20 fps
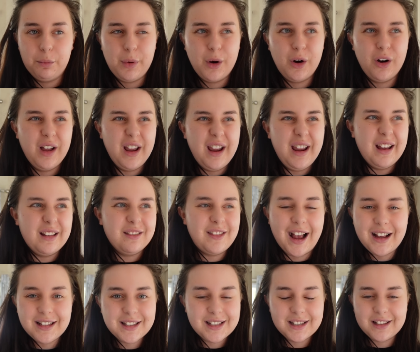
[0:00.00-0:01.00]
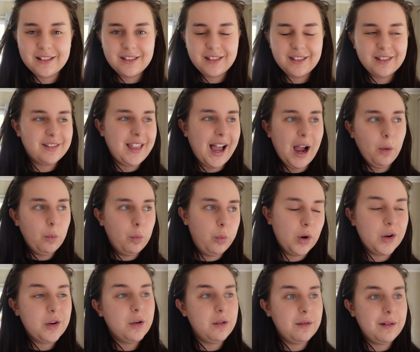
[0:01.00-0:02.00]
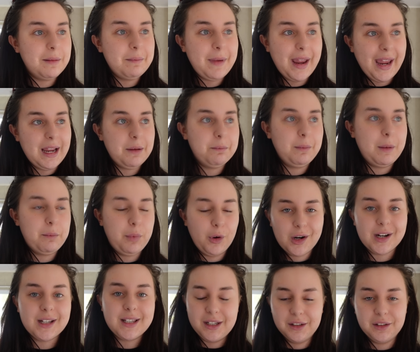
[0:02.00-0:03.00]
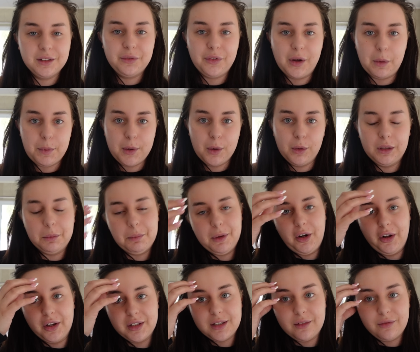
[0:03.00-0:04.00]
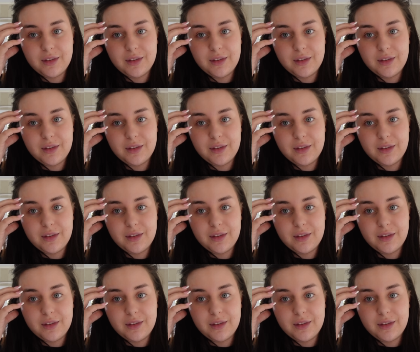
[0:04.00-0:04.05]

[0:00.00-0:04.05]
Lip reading: but that wouldn't make me book a silver purely because